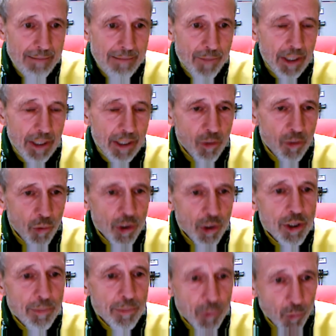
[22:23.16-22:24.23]
That in
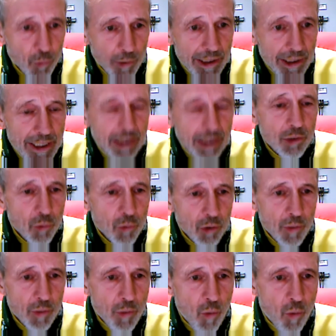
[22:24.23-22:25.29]
order to, to really get the world
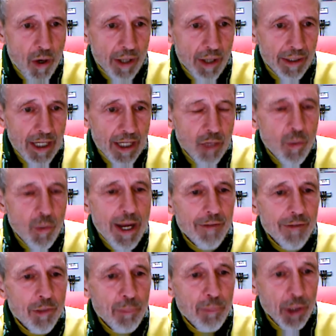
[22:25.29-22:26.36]
we want, we
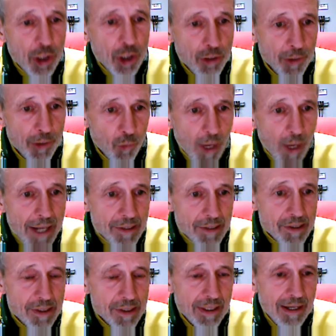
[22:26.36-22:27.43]
have to put human
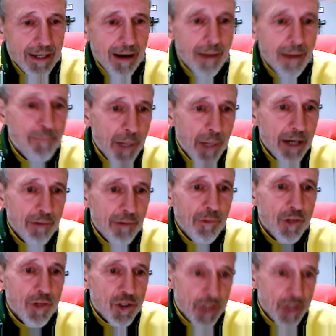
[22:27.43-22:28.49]
rights above
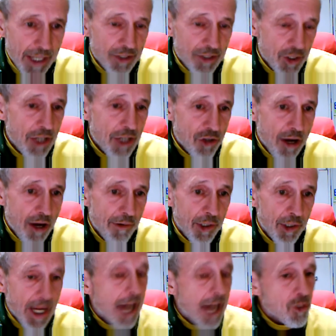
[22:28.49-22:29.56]
state
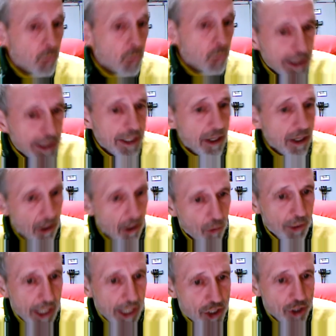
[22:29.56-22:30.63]
sovereignty, as we did in our
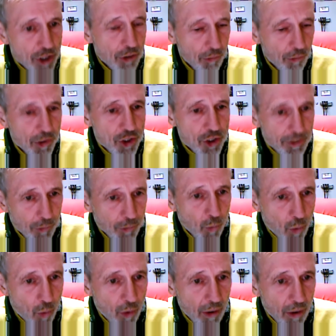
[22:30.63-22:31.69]
own nation over the Civil
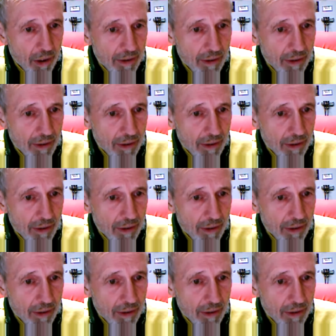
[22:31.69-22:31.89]
War.